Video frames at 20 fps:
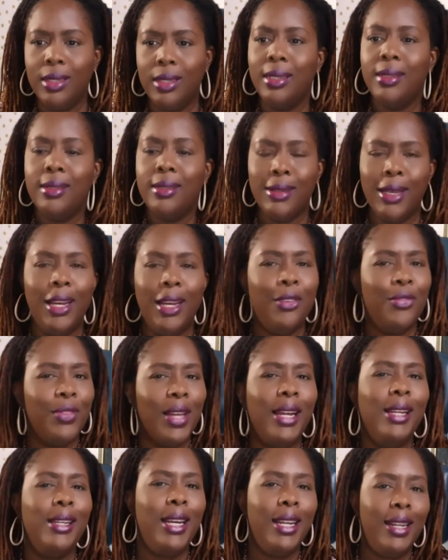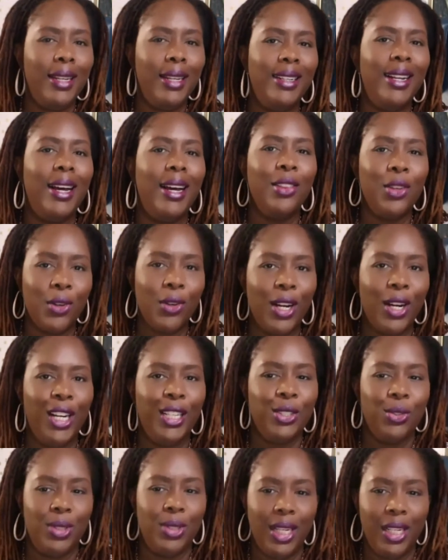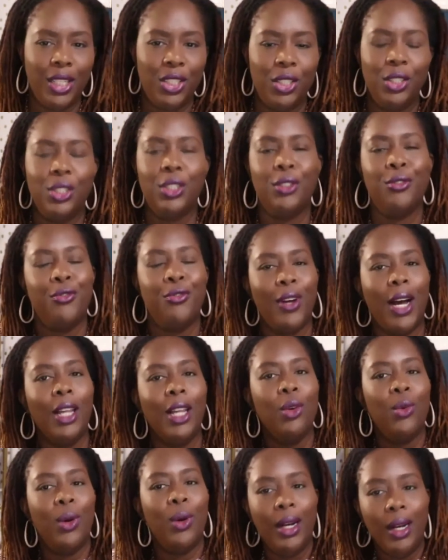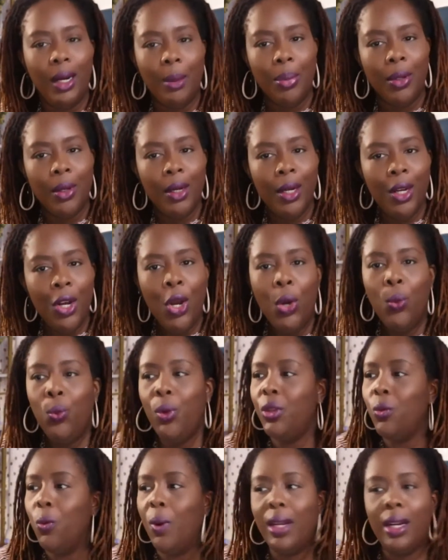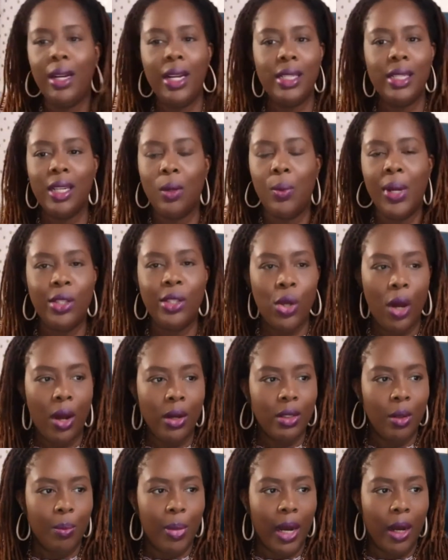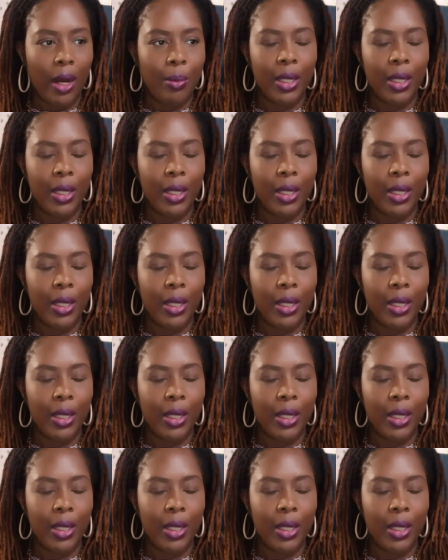to see if they need another consultation to follow up with what it is that we talked about?